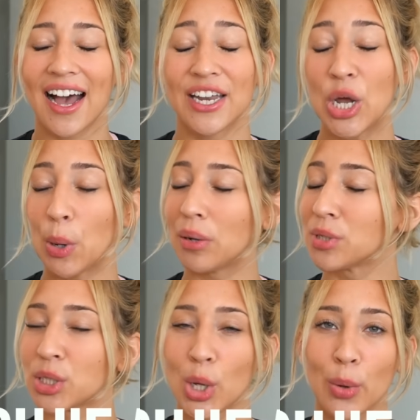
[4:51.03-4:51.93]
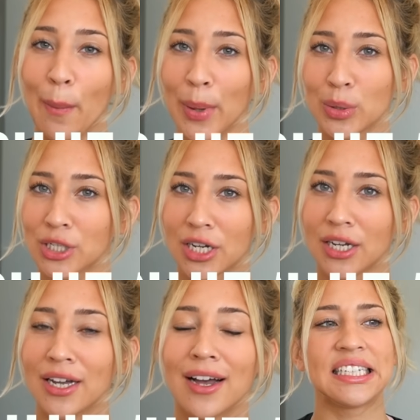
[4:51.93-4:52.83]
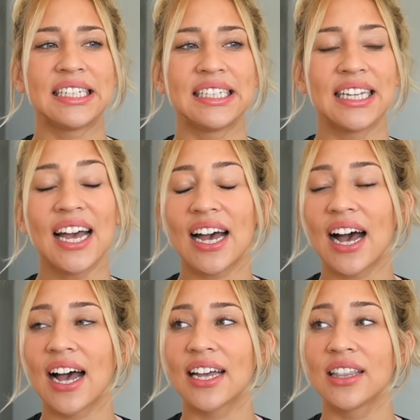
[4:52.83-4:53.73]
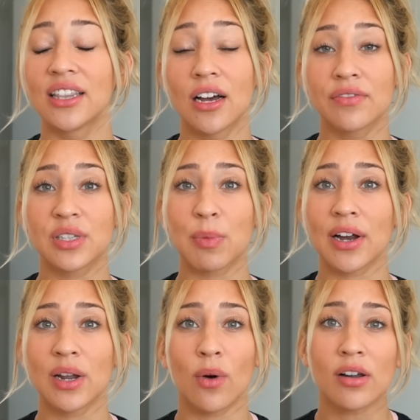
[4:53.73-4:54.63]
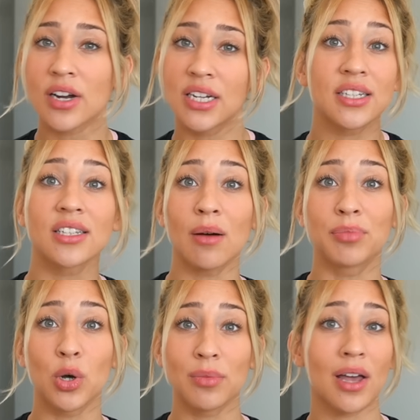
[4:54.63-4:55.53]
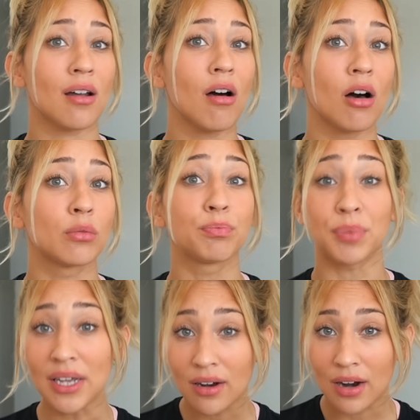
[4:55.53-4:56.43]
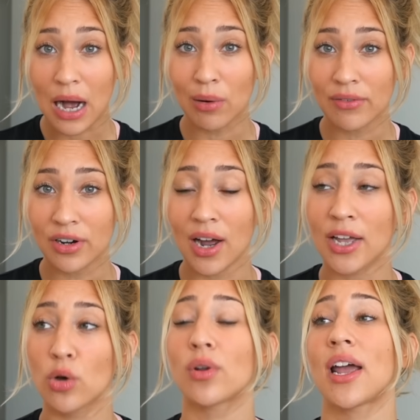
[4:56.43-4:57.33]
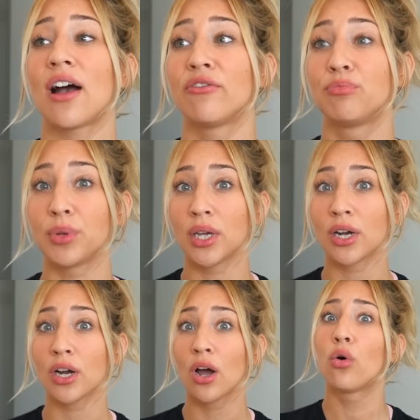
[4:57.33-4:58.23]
I know, I'm so bougie. Yeah, I love sparkling water and it does not bloat me at all. Beer, however, I know when I have beer,